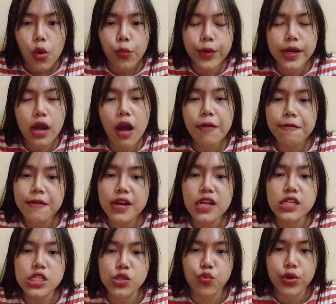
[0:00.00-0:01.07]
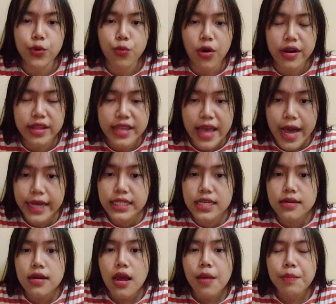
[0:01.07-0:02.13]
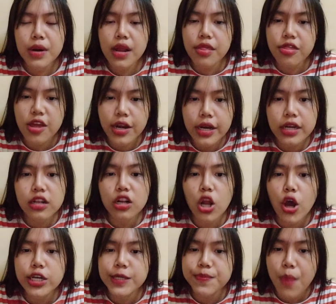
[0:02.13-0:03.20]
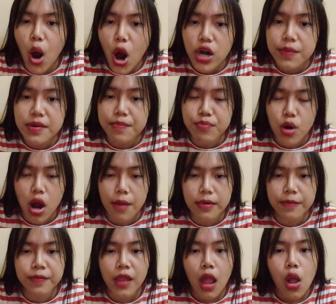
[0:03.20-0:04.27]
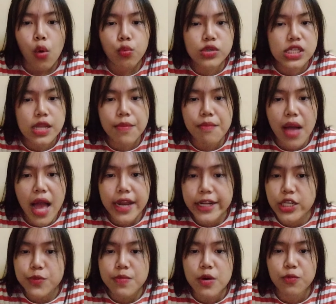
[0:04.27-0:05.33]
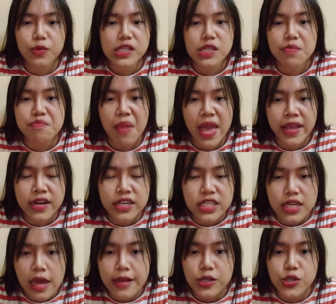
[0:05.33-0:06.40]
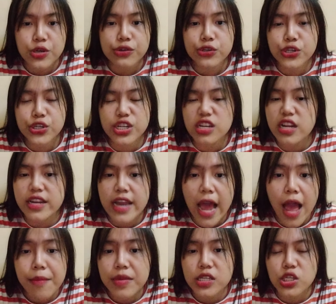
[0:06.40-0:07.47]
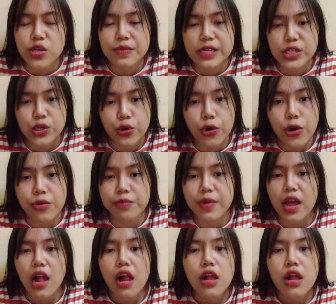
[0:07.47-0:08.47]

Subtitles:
We're not finished with the work yet, but I think that a large part of the problem was that management wasn't paying attention to the dynamics of this group.